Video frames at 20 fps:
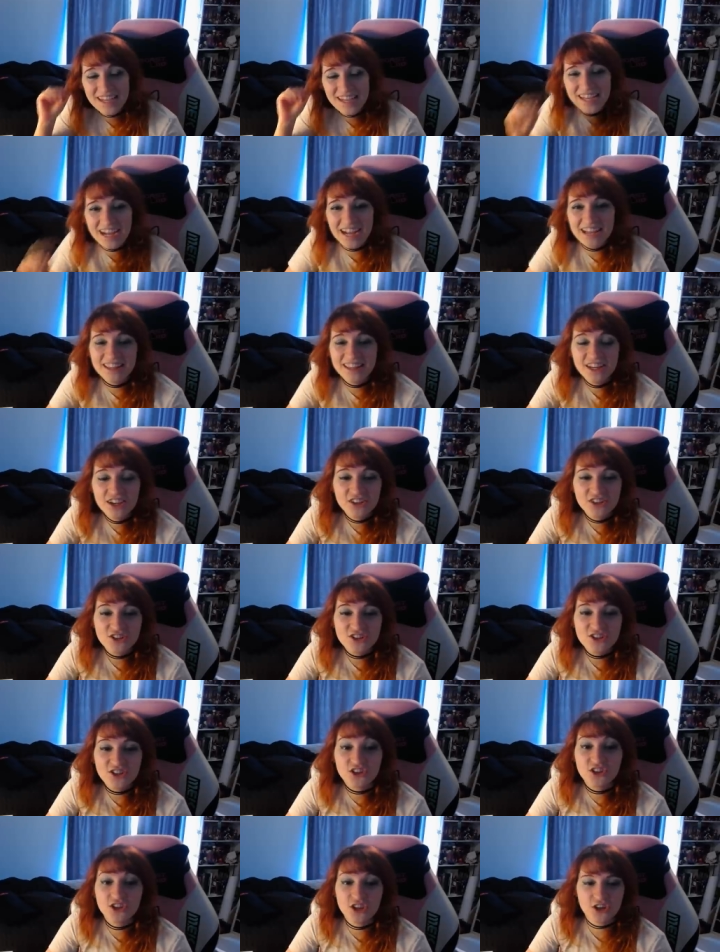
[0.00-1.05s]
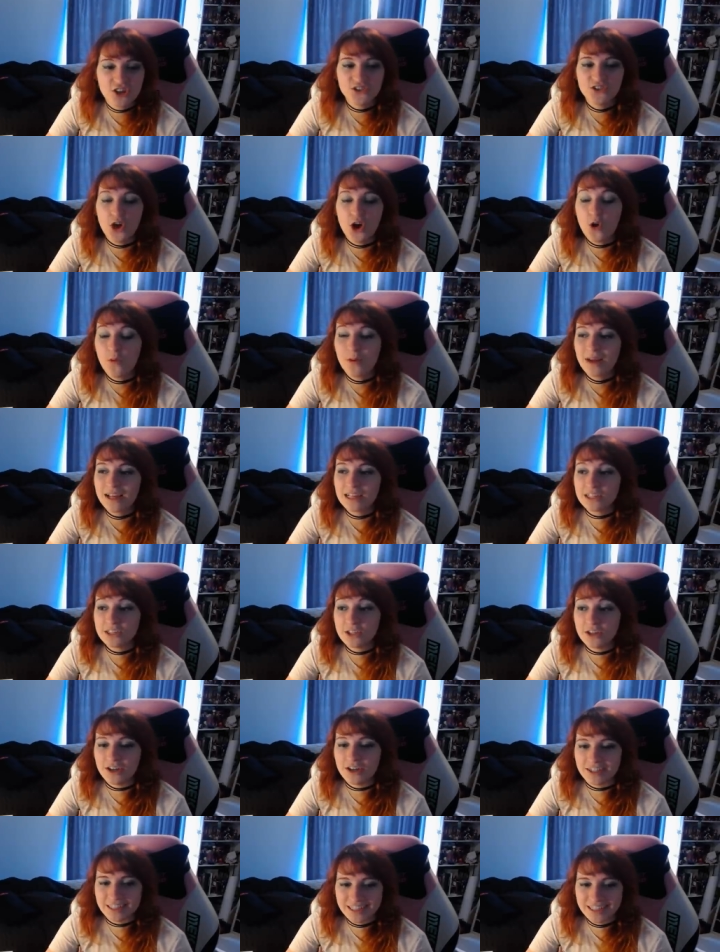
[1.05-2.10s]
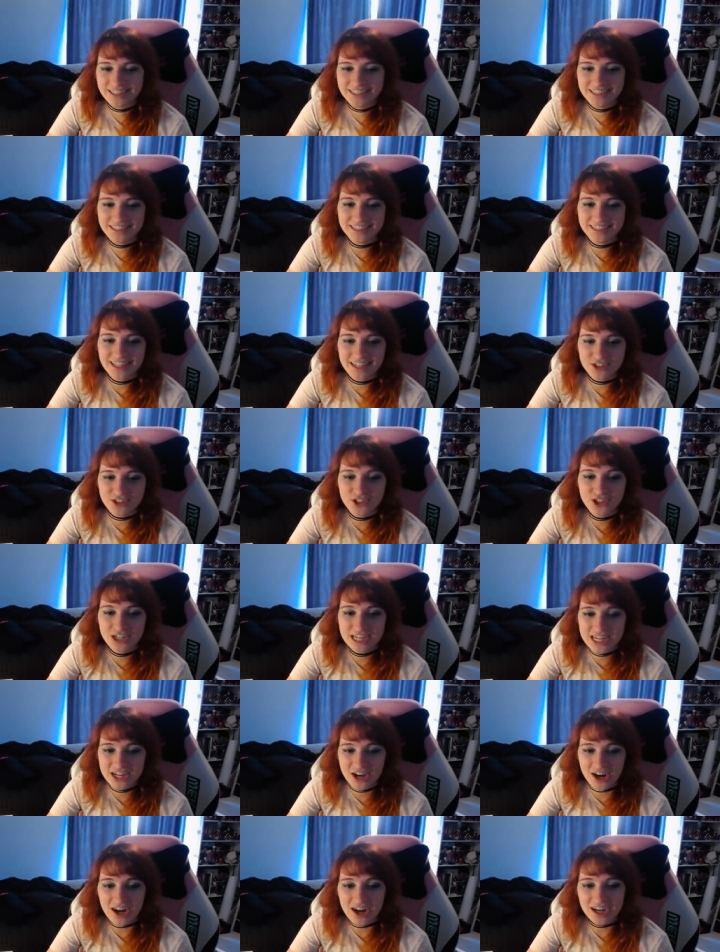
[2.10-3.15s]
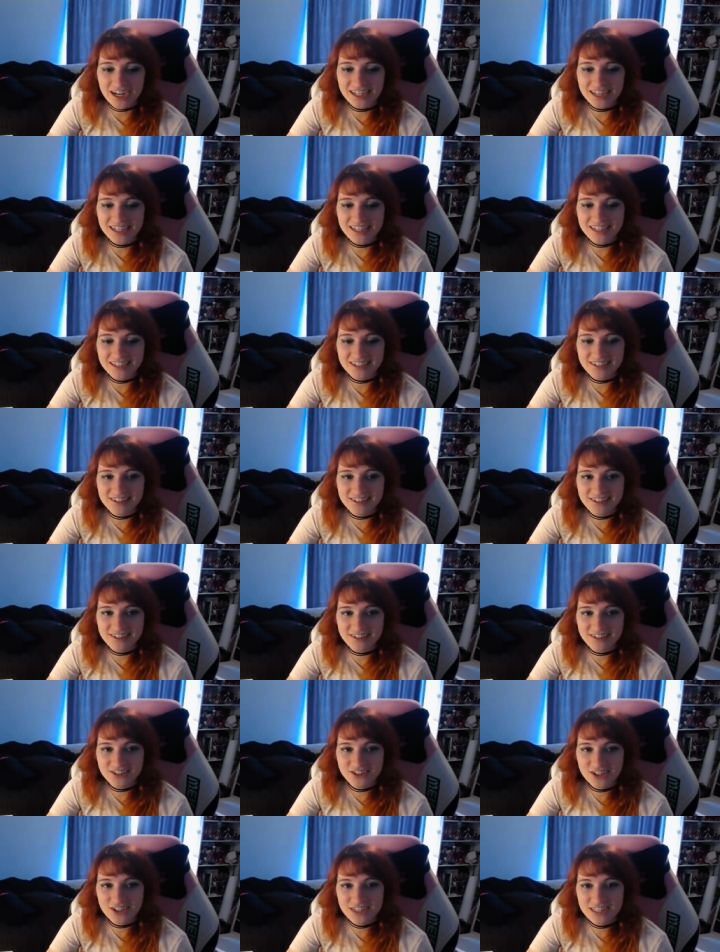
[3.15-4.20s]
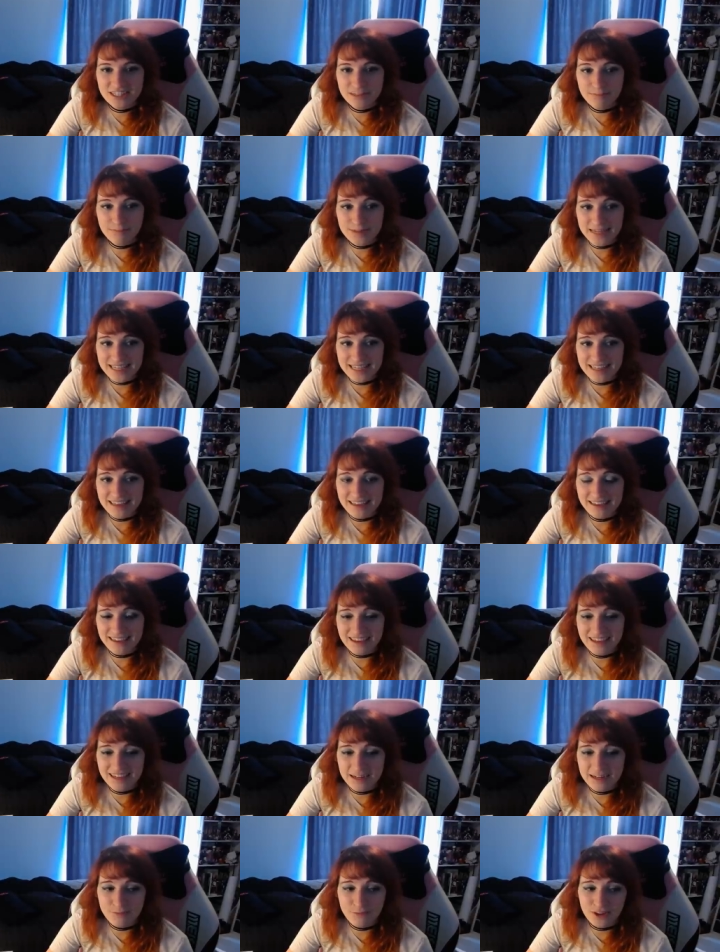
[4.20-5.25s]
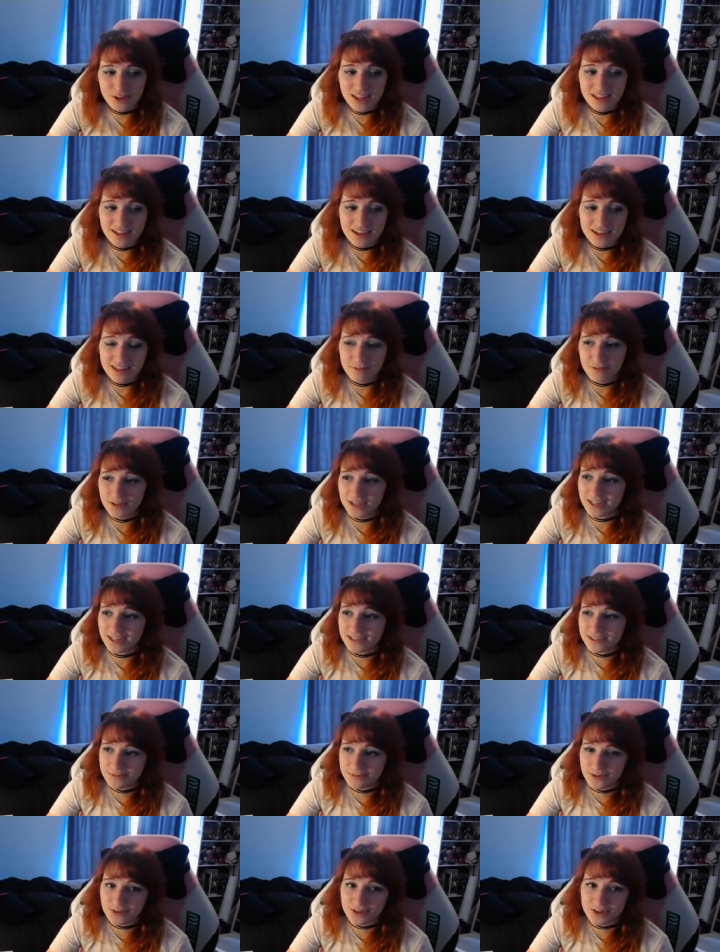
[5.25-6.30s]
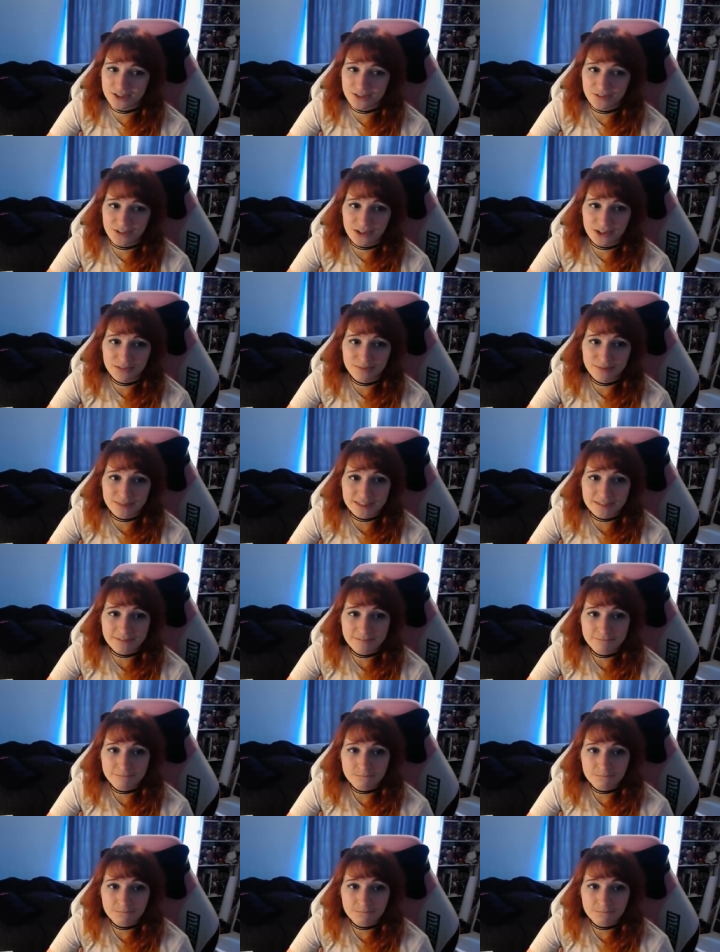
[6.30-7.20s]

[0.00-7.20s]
and just the knowing look that she got is just peak. And I'm really glad that we're getting some Nora development.